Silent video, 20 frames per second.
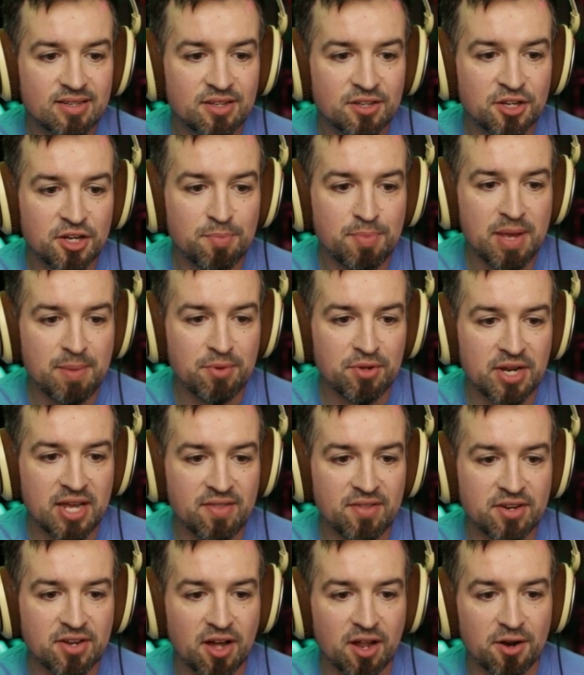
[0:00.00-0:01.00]
good people
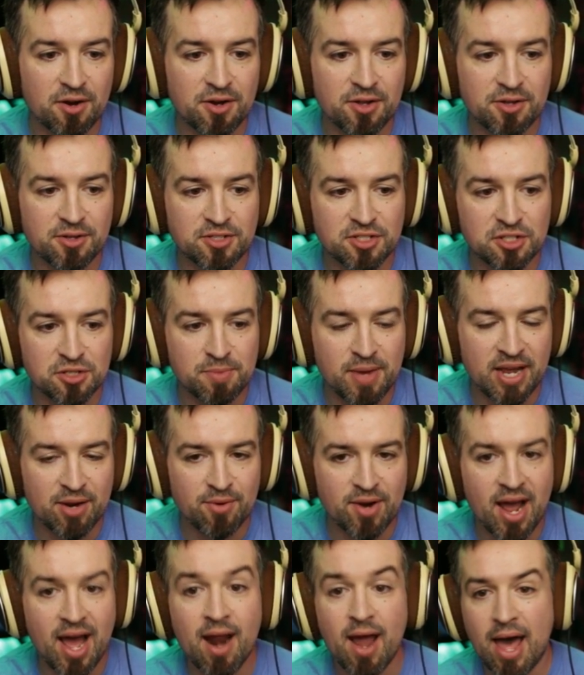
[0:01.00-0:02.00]
need the dollar dues to make.
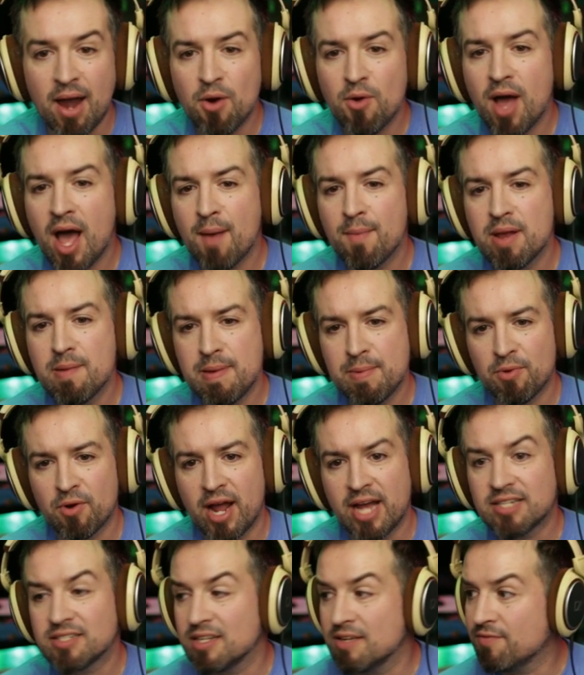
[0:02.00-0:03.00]
I, I don't know how many people
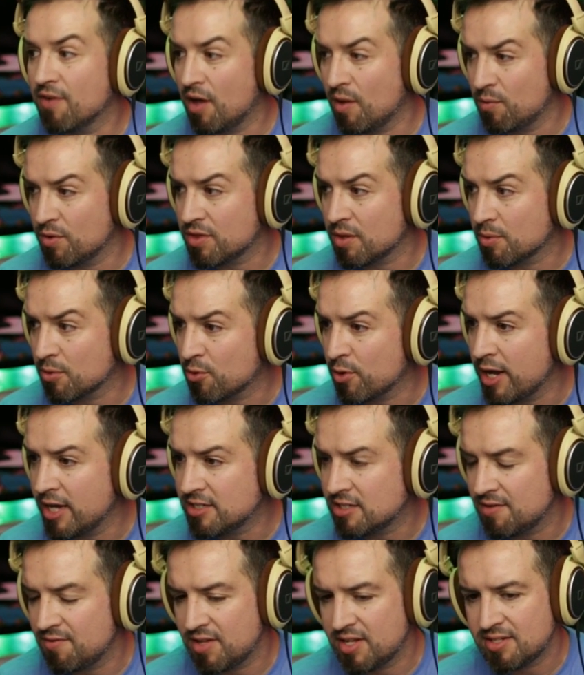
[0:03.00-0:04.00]
are actually involved with the
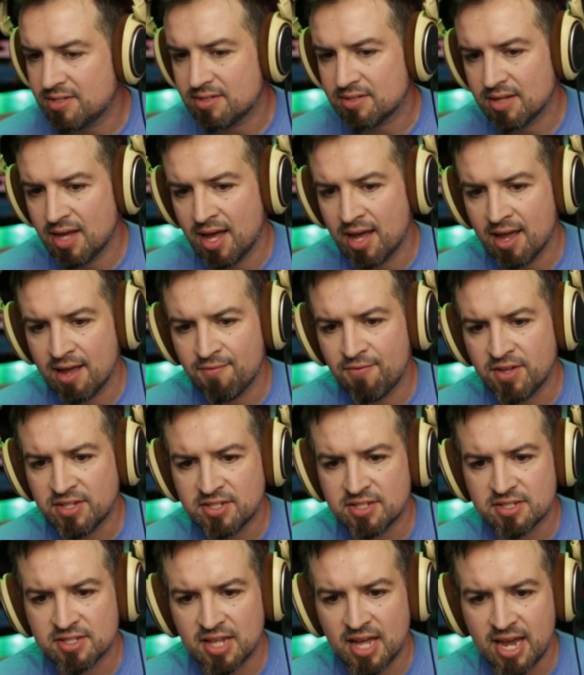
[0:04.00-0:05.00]
creation of this. Uh, if
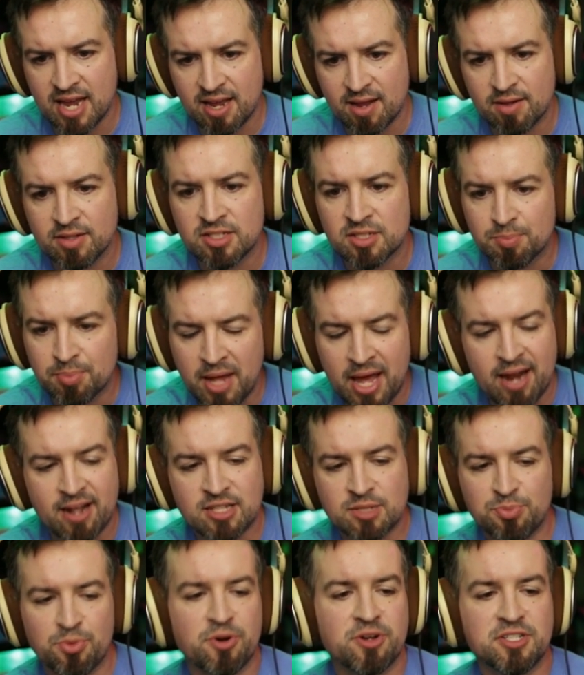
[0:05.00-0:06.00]
this is like, it's the Planet
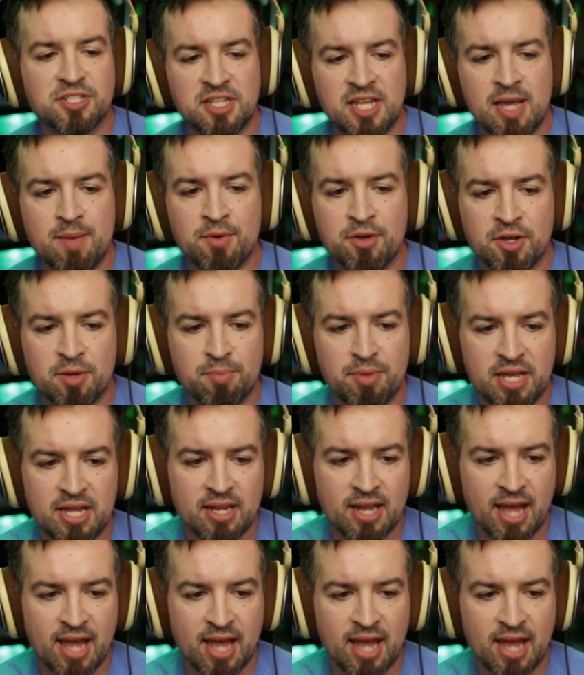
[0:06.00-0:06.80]
Explorers team could be